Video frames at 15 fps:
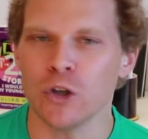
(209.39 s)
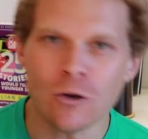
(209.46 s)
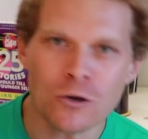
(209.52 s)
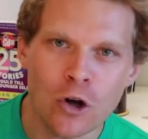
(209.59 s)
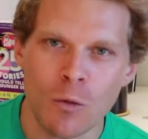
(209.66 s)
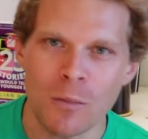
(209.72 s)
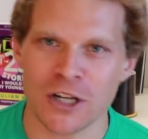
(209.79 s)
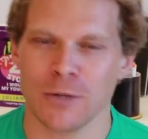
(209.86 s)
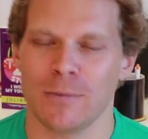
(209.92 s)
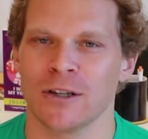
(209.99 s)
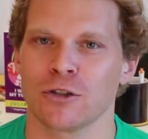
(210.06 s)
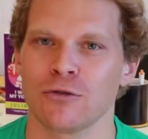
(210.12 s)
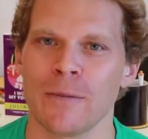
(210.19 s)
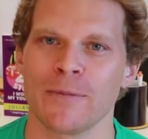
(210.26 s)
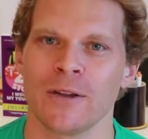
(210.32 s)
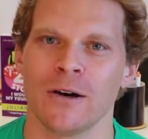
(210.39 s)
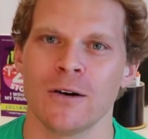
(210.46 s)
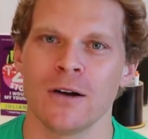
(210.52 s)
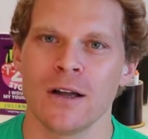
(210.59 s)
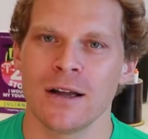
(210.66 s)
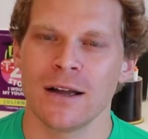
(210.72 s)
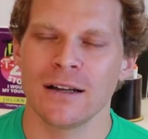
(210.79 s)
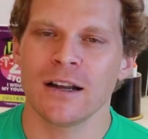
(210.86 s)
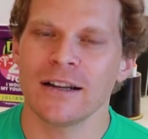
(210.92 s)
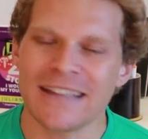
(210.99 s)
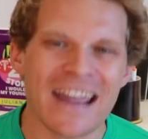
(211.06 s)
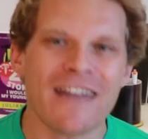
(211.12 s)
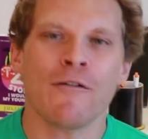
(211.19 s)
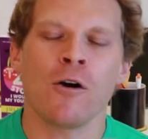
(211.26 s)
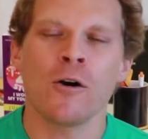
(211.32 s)
don't know much about crypto,
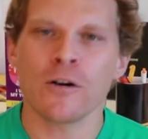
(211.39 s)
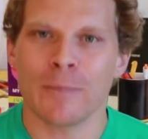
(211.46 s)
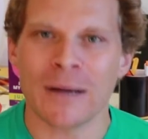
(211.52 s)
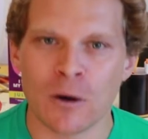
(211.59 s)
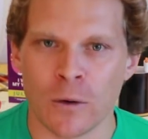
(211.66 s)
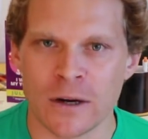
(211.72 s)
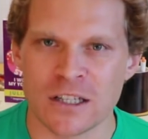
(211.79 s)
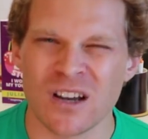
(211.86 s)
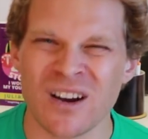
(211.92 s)
they have heard of Bitcoin.